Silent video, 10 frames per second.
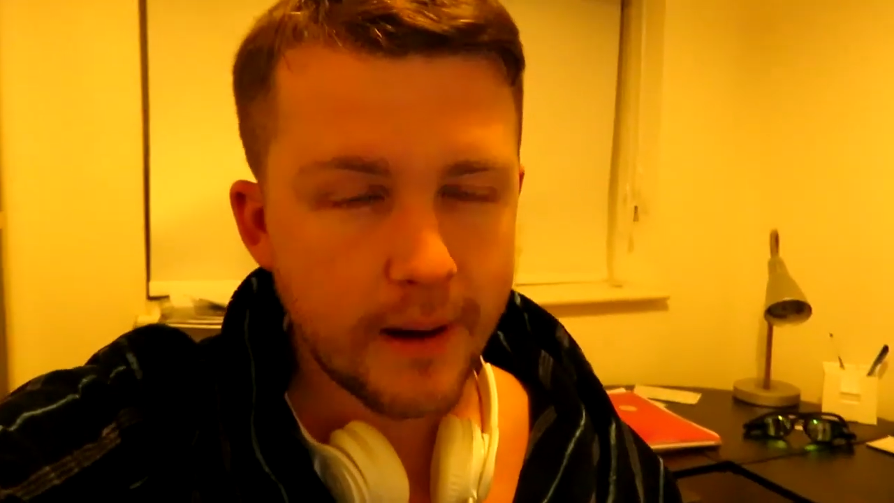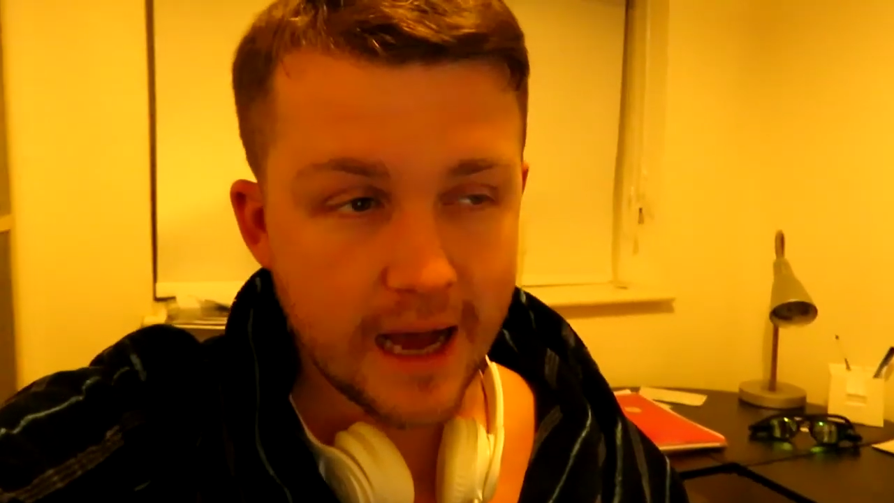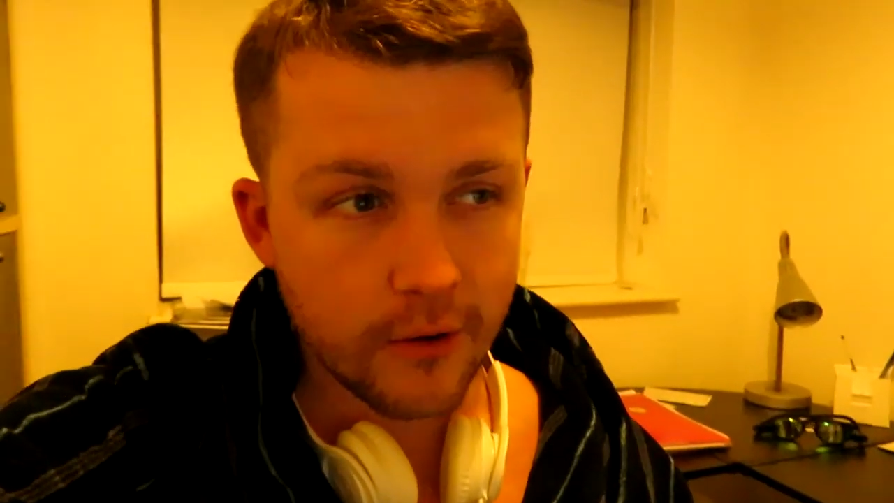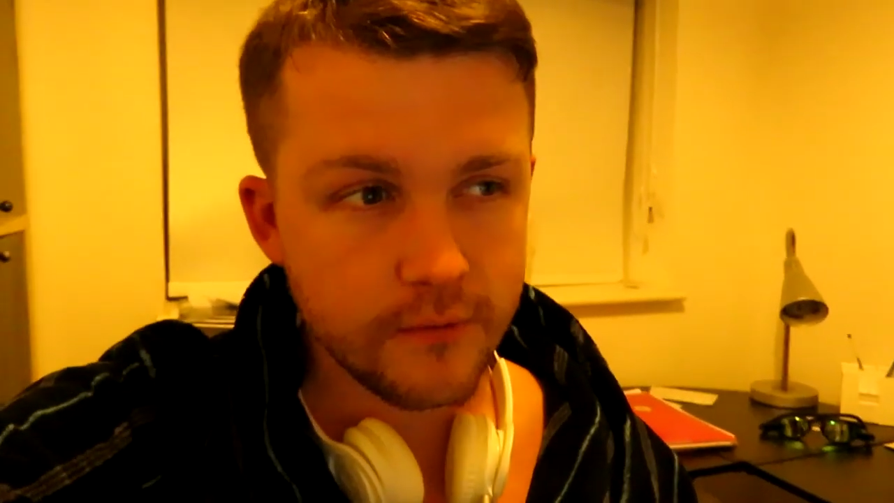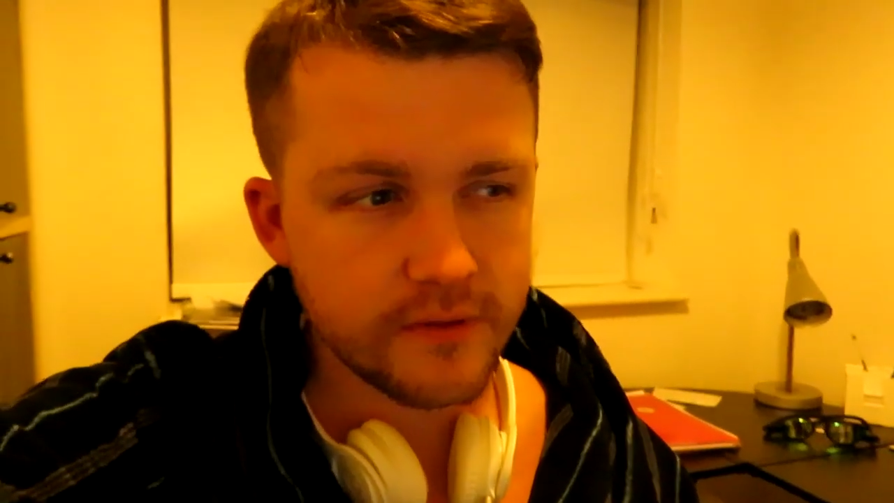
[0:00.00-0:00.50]

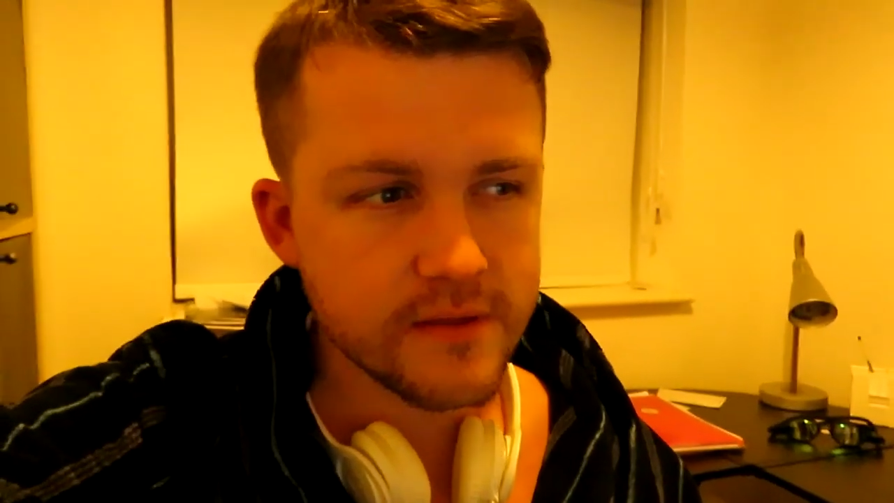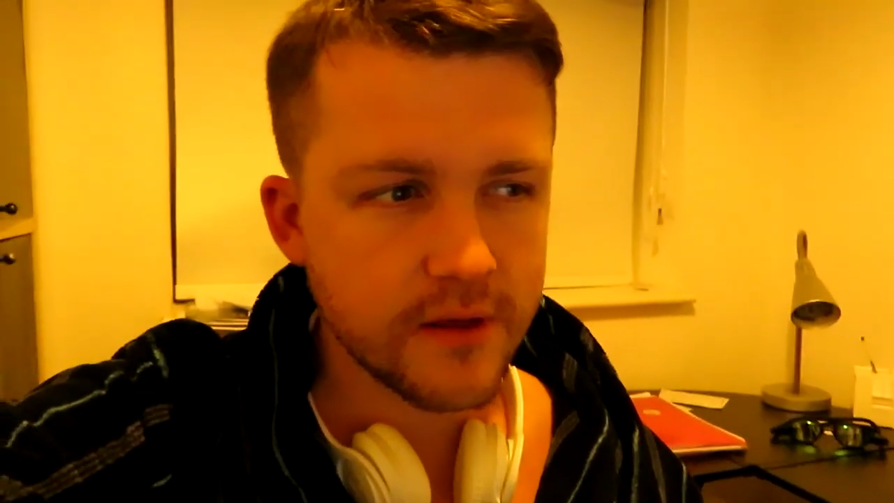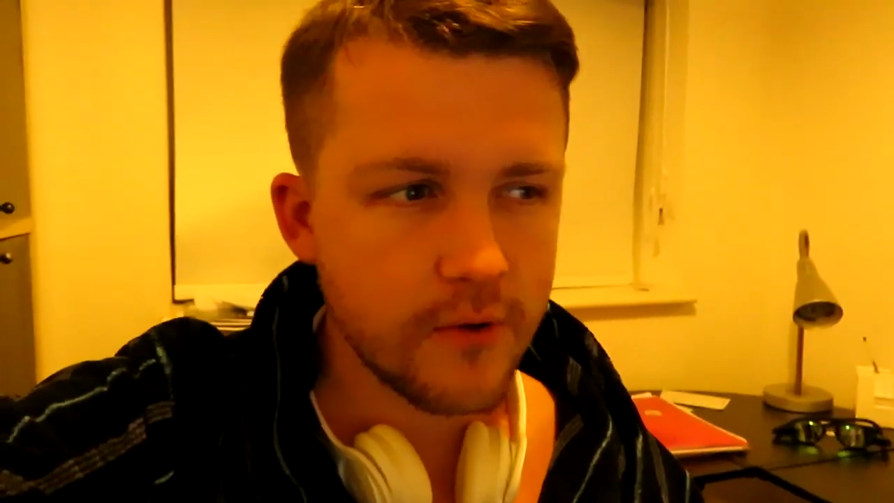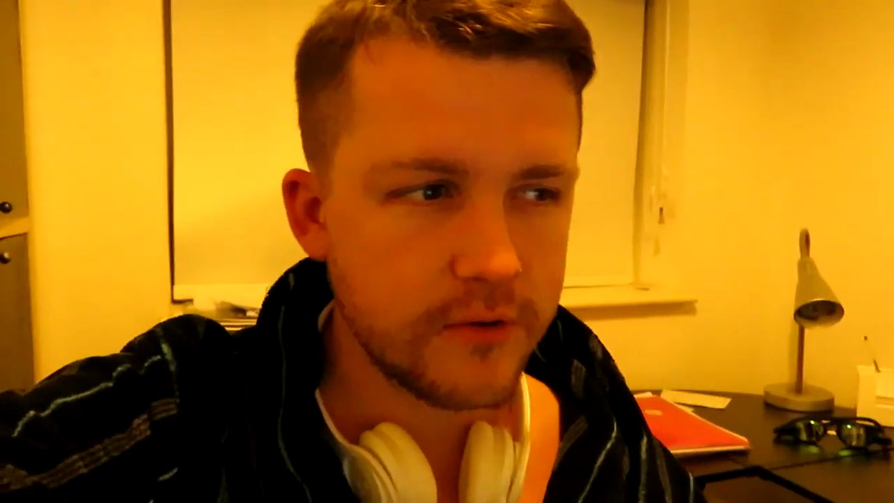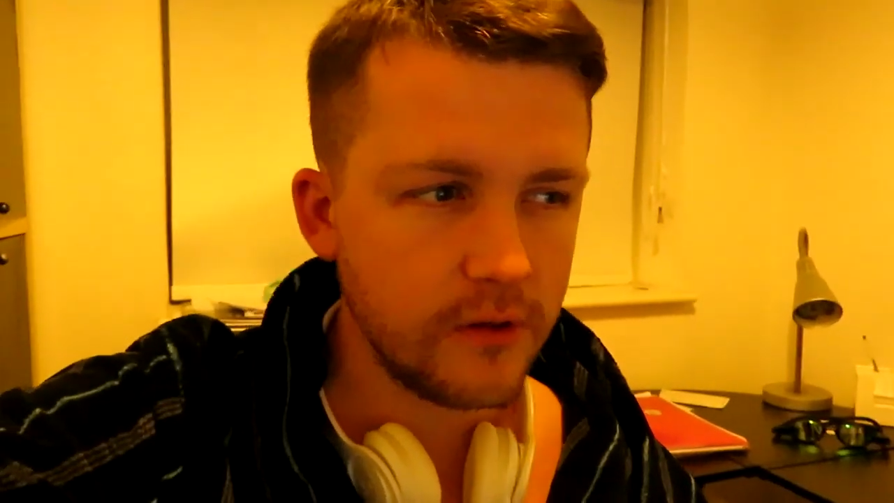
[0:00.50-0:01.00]
pounds in
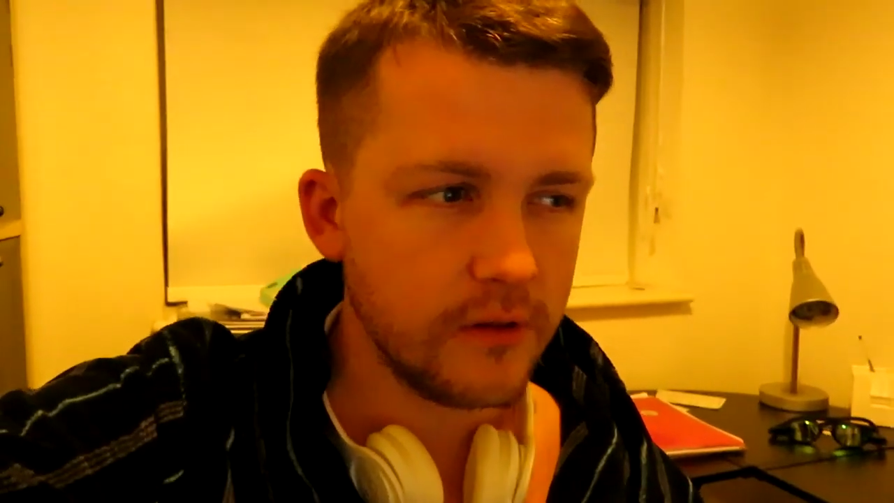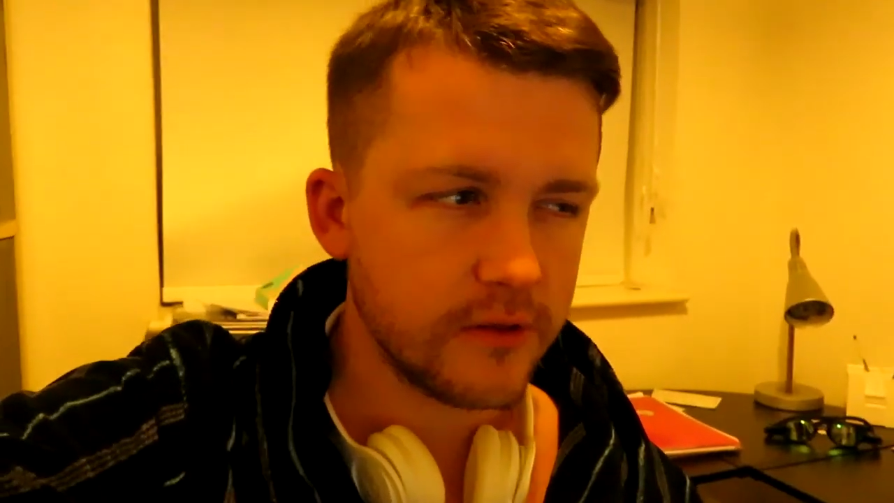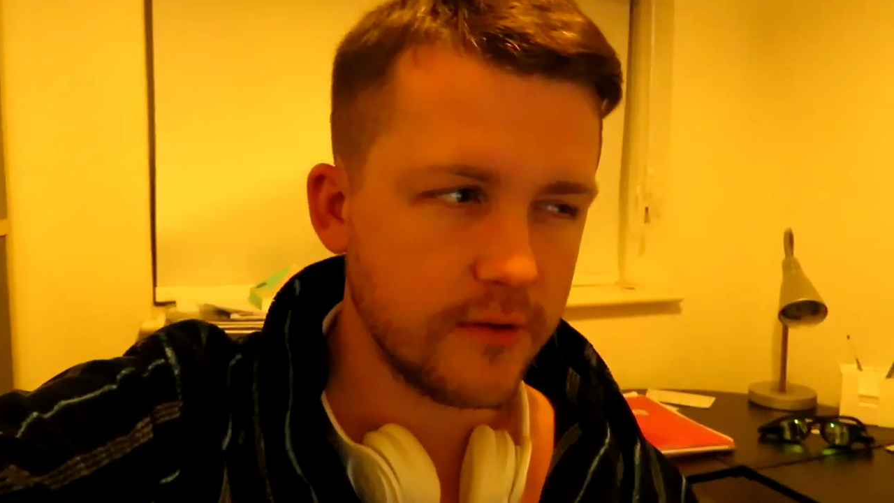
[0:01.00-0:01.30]
total,